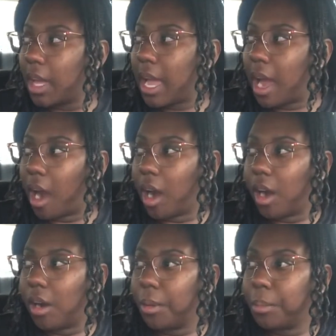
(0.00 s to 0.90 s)

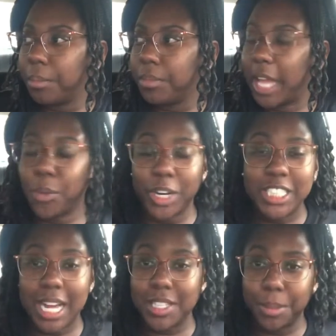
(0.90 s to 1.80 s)
um, they reached
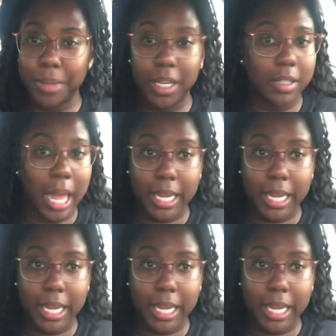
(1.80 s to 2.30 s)
out to me like